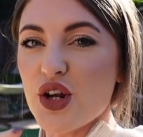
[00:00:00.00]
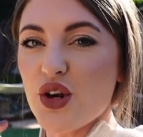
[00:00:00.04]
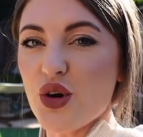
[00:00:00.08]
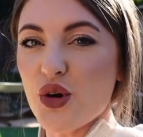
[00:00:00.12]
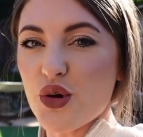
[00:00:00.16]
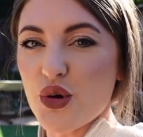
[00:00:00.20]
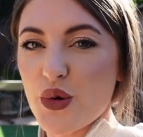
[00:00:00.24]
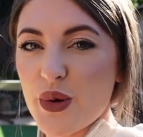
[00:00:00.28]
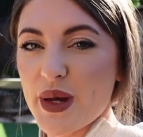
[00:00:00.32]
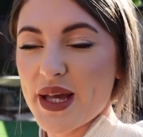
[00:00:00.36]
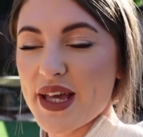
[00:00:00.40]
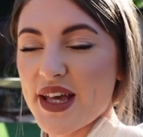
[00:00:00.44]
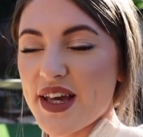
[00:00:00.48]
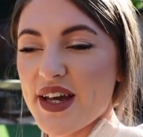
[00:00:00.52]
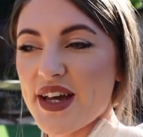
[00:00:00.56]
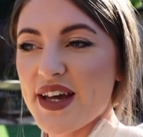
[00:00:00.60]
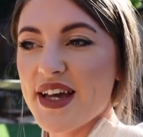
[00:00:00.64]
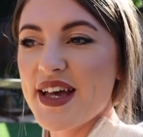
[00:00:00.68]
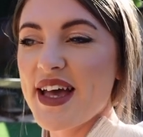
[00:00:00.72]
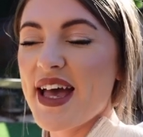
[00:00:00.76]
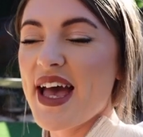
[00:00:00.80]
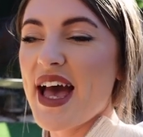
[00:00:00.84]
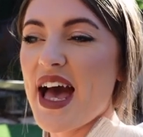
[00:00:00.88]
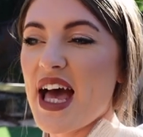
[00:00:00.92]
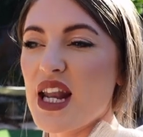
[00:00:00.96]
a lot quicker.
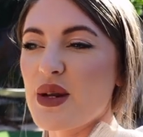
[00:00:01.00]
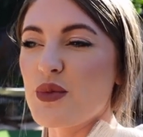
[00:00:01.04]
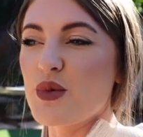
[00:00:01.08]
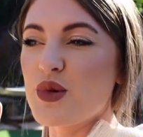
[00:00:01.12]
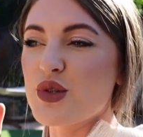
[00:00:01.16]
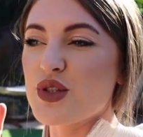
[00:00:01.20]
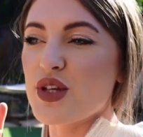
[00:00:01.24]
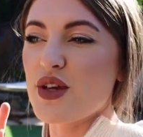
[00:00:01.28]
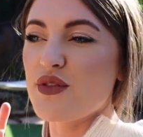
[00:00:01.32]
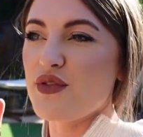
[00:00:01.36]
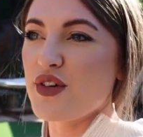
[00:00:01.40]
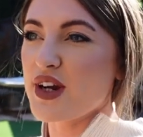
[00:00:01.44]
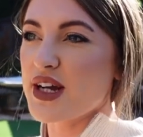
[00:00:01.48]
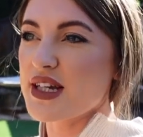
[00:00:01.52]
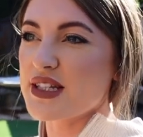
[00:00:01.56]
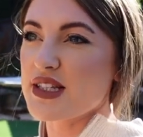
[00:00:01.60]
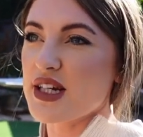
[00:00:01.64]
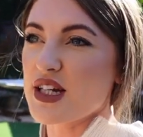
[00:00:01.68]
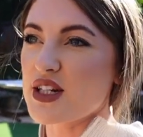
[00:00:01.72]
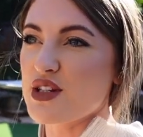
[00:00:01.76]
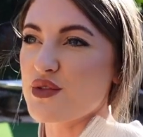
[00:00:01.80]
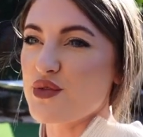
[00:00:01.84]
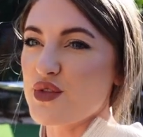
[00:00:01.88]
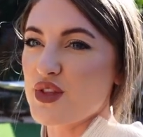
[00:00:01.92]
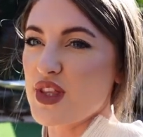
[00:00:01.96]
And I'm also very
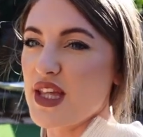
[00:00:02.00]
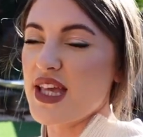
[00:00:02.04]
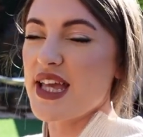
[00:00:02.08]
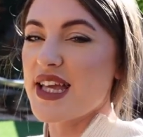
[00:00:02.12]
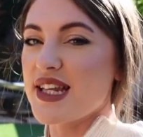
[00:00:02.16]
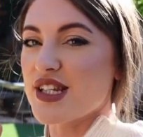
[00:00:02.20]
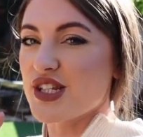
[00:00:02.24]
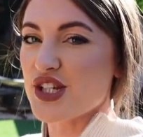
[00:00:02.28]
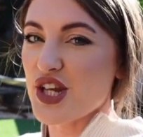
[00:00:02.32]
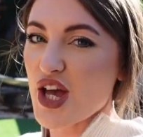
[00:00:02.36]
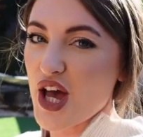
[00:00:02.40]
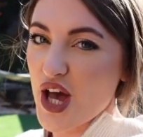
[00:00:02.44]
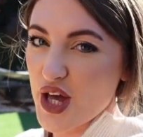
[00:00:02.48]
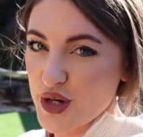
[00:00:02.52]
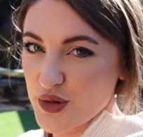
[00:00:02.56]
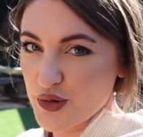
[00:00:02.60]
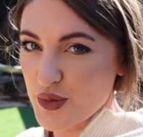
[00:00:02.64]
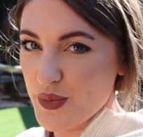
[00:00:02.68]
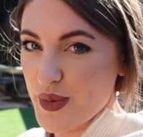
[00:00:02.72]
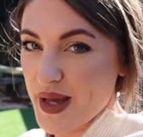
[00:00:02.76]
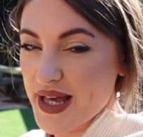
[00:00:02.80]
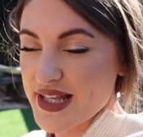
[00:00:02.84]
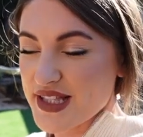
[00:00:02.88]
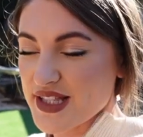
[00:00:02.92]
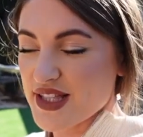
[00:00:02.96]
excited for the internal
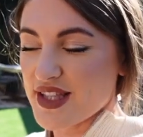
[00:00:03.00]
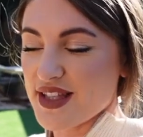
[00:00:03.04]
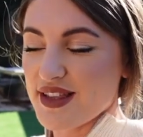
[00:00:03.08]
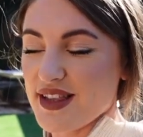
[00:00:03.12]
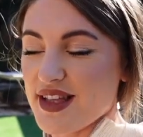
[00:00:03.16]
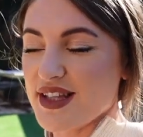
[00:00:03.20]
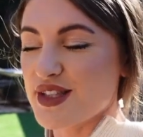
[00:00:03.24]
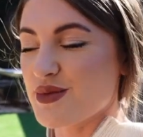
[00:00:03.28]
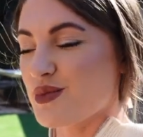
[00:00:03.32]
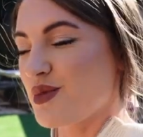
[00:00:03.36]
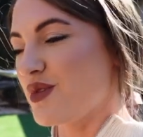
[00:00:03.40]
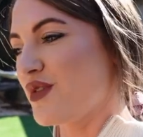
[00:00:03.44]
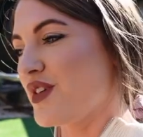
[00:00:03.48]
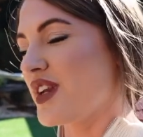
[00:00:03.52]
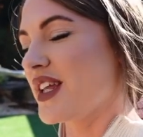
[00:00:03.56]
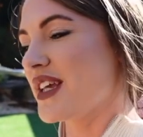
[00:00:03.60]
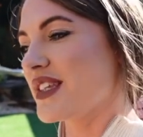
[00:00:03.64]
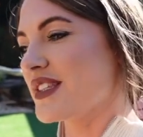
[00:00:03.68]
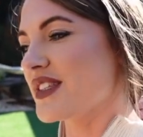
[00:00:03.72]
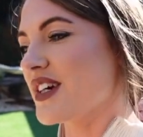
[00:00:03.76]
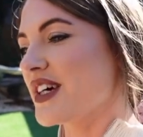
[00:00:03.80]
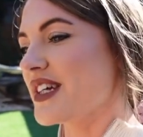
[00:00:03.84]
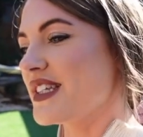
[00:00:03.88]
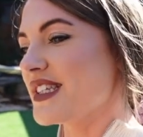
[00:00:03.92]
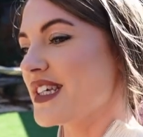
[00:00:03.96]
bits. I think that's gonna be really
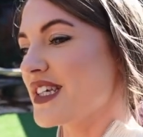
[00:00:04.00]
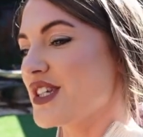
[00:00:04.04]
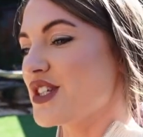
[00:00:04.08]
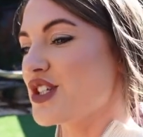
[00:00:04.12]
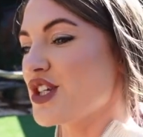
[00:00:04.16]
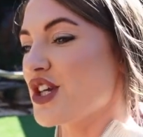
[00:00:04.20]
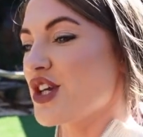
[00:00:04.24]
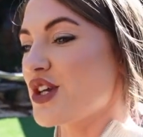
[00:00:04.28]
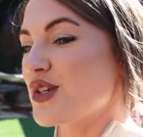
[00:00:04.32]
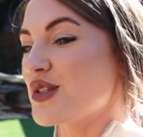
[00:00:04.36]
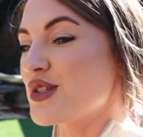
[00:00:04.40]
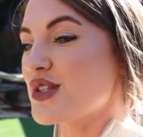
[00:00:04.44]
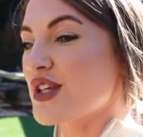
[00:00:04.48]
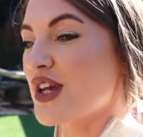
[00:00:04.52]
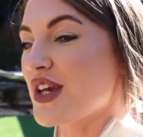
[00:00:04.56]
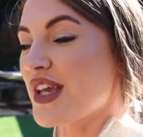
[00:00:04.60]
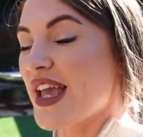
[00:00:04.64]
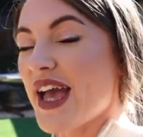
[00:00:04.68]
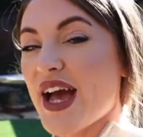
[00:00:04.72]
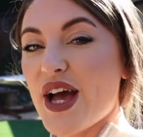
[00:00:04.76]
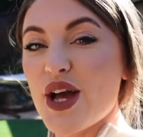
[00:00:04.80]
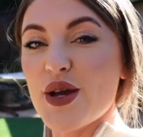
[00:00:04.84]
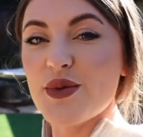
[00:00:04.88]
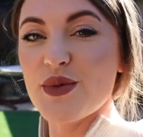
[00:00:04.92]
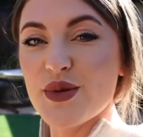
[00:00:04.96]
exciting too. So
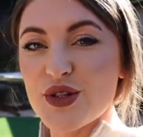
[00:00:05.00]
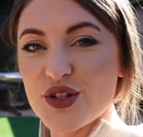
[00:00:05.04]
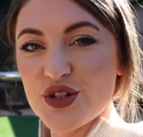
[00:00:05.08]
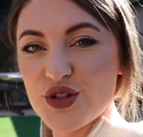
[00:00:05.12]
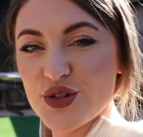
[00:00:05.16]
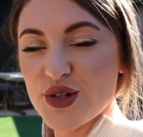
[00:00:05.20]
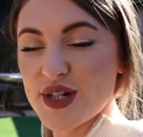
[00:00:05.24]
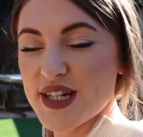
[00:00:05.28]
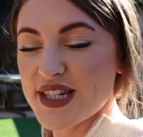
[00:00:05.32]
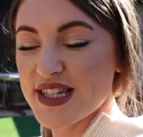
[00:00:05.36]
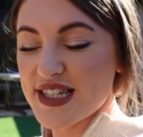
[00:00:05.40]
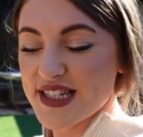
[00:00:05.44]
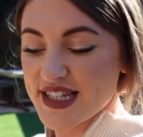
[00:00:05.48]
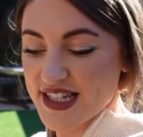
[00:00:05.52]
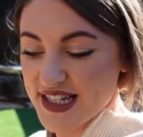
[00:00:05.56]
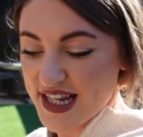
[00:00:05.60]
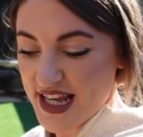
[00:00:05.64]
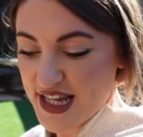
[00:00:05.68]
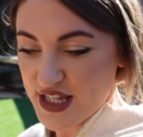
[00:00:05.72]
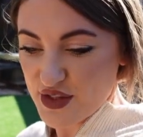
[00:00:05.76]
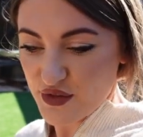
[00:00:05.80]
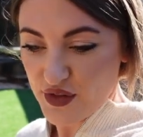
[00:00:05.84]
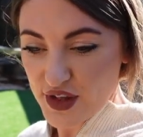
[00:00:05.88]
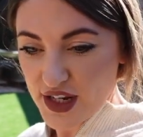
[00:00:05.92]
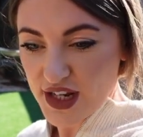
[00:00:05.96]
yeah, I hope you enjoyed
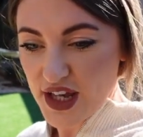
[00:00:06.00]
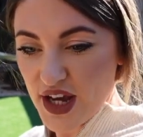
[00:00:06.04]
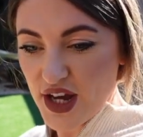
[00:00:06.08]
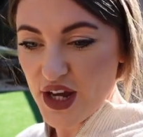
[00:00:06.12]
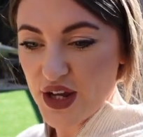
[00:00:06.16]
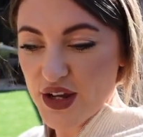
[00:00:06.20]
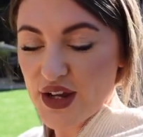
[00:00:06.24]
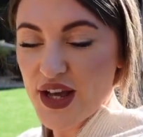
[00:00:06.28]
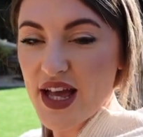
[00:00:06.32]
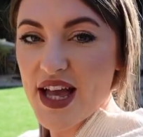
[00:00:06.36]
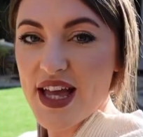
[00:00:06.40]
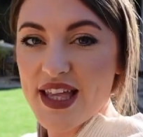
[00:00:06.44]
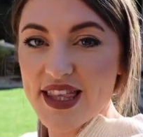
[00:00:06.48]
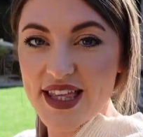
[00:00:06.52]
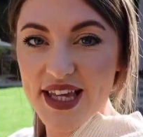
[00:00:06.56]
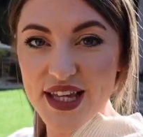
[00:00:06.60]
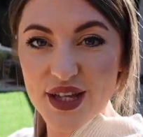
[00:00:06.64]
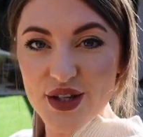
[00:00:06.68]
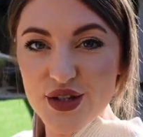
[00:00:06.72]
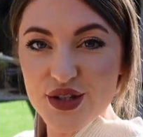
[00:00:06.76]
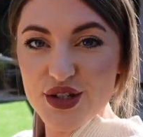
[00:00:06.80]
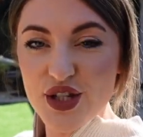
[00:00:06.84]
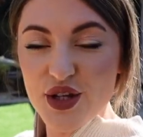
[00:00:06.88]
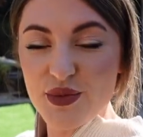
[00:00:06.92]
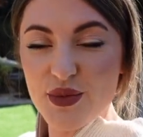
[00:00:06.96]
today's video.
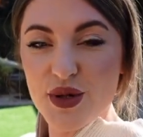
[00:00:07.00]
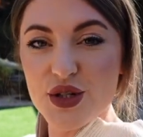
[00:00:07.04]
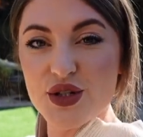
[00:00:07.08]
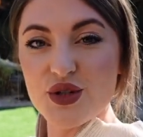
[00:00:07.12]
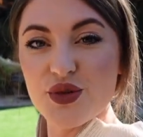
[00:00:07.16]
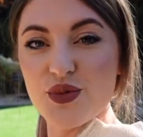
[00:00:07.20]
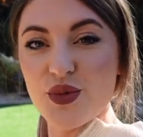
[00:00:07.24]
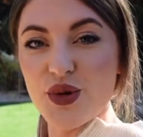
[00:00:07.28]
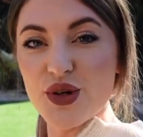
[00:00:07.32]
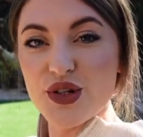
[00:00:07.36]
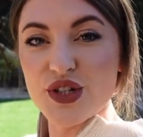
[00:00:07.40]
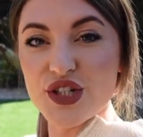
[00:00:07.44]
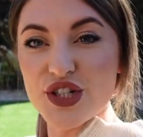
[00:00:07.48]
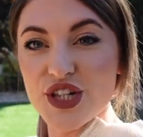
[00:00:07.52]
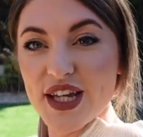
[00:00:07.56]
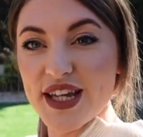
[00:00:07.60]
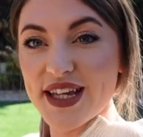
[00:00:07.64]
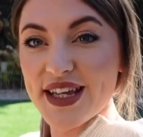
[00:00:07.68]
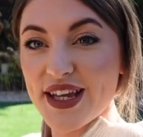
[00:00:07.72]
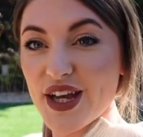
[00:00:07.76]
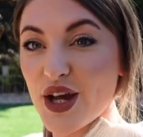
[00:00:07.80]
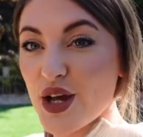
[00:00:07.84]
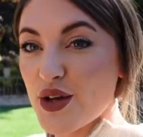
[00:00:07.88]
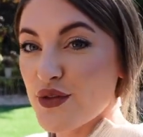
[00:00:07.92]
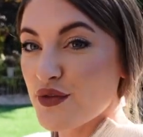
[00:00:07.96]
Thank you so much for
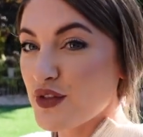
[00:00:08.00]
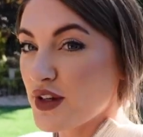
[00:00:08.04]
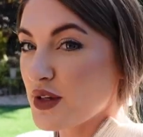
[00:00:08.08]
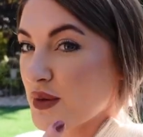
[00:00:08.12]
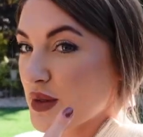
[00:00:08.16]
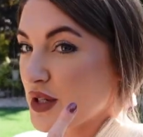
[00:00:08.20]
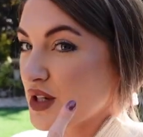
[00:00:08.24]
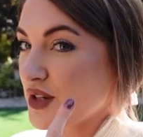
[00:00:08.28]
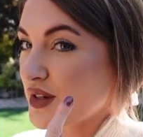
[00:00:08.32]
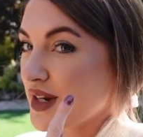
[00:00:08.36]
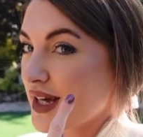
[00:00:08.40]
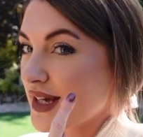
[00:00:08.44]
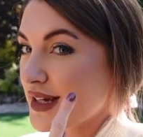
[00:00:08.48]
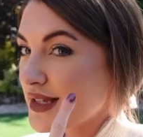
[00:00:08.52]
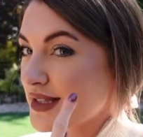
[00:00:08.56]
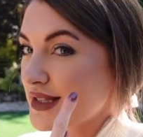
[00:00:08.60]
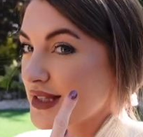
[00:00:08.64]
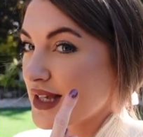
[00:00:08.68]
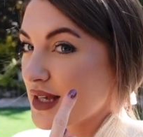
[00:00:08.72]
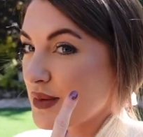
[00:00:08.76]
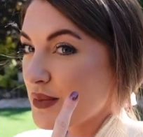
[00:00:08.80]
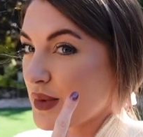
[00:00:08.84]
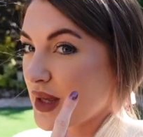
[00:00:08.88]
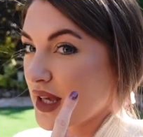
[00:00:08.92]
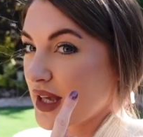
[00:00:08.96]
watching. Hopefully when you next
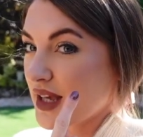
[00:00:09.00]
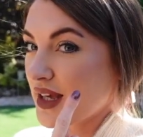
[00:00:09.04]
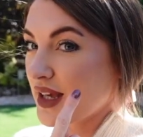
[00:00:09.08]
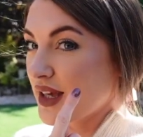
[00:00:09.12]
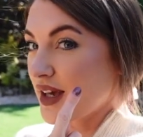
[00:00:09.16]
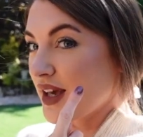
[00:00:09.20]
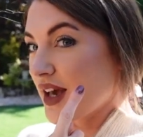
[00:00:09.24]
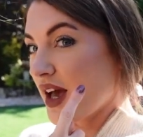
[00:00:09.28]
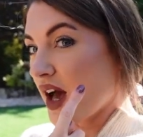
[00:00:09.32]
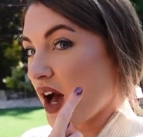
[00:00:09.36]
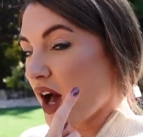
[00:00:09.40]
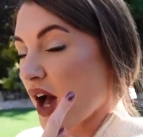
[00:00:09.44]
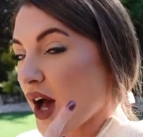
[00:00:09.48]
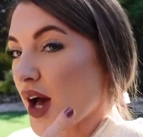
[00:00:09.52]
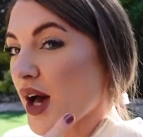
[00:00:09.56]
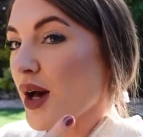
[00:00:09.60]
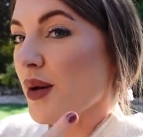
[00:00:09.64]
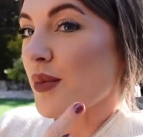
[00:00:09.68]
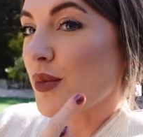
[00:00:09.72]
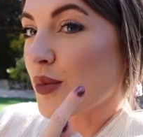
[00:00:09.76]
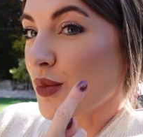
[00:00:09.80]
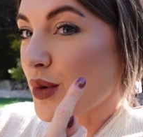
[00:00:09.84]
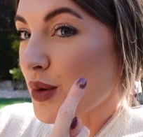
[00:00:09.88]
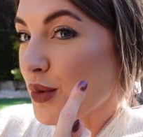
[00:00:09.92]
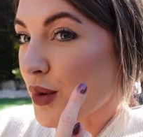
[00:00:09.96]
see me,
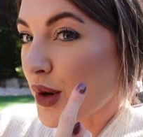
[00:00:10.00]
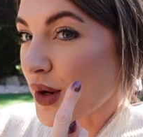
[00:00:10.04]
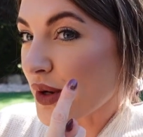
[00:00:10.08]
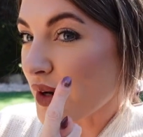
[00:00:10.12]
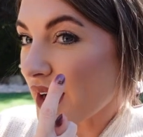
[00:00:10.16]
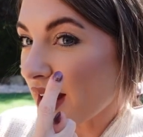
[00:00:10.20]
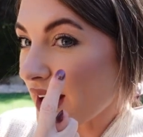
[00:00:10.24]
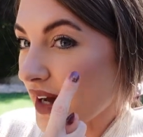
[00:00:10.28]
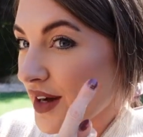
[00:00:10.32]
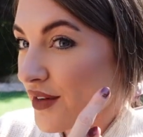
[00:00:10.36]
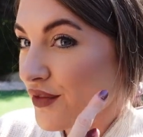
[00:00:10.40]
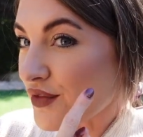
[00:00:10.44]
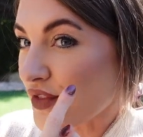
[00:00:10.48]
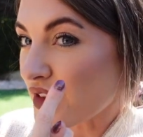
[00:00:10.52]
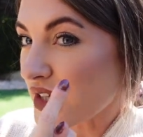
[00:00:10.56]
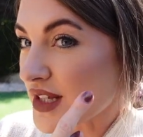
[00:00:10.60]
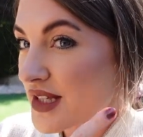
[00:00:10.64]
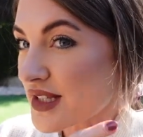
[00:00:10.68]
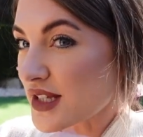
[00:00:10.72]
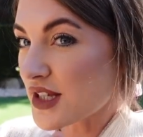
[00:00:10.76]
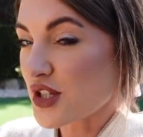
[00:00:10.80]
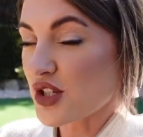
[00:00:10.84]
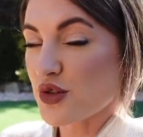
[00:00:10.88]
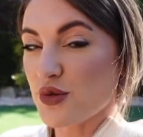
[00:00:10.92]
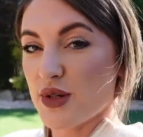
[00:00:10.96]
we won't have this
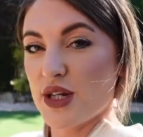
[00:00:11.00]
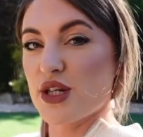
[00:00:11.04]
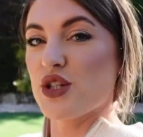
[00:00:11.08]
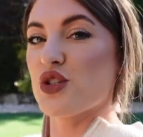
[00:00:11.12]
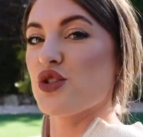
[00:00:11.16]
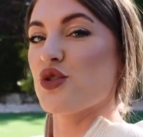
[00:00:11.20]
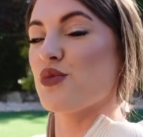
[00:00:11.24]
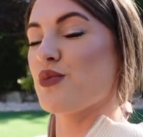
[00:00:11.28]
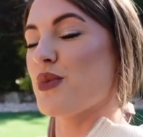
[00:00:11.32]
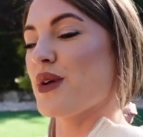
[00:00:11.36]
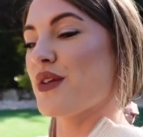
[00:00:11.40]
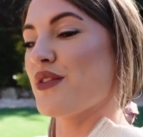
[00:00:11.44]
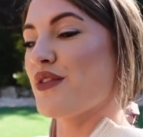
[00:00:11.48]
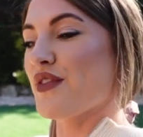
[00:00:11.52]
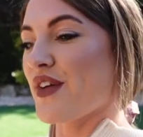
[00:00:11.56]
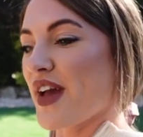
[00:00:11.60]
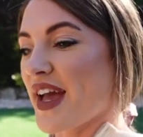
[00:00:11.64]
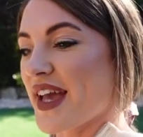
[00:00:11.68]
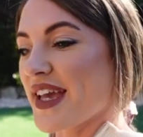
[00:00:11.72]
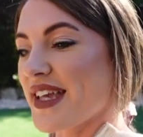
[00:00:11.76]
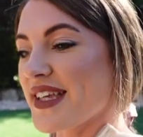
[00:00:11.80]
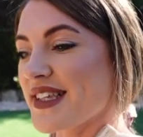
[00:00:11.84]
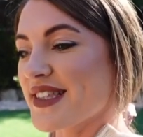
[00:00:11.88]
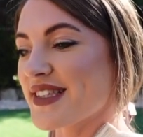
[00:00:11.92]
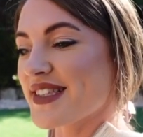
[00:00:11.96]
situation on my
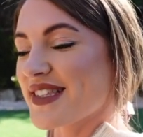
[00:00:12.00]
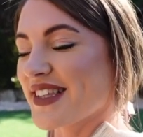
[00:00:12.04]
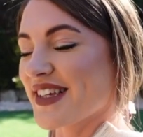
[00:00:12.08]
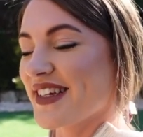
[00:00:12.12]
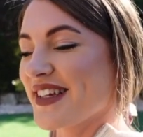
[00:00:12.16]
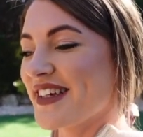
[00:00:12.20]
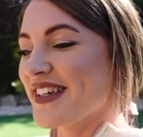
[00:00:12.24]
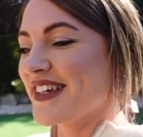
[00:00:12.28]
face,